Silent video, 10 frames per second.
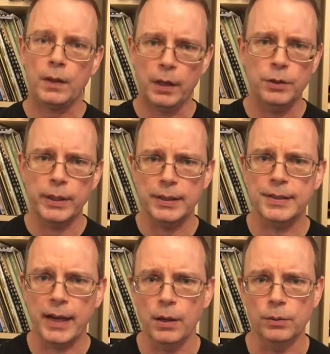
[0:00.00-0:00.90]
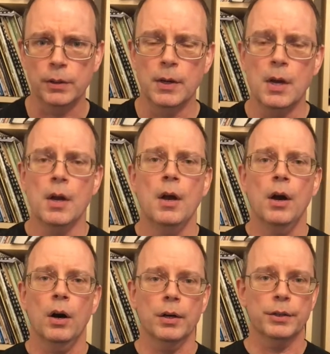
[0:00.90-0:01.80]
and you get a sound.
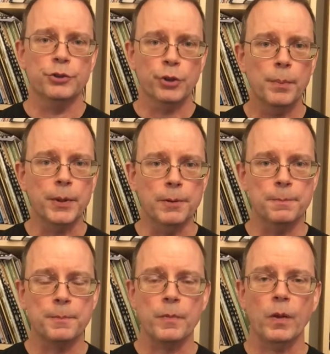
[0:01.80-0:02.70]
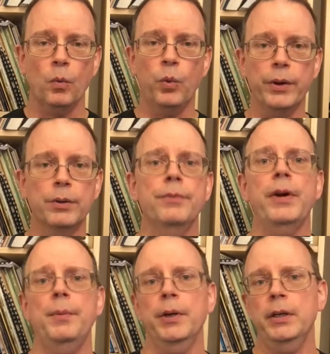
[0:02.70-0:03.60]
On a trumpet, we're the
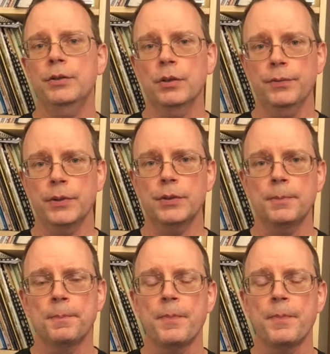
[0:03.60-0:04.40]
vibrating surface.